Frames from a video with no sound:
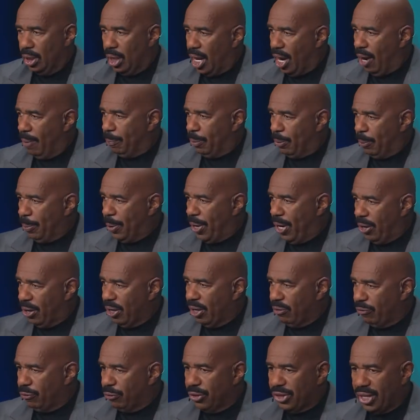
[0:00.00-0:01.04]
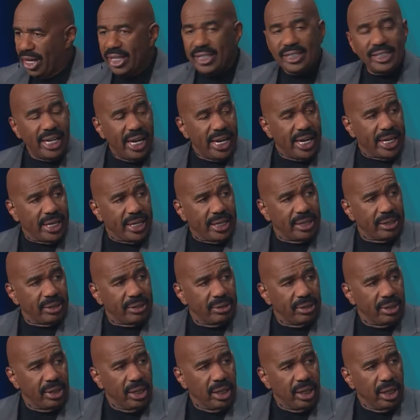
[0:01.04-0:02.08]
I'm preparing for that day.
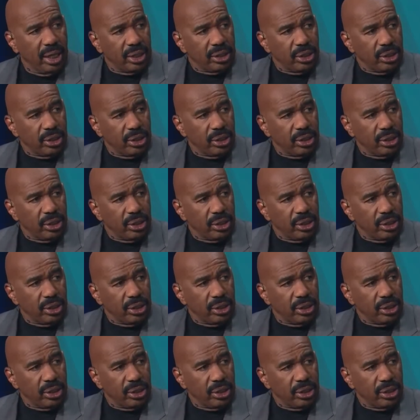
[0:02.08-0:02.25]
Sure.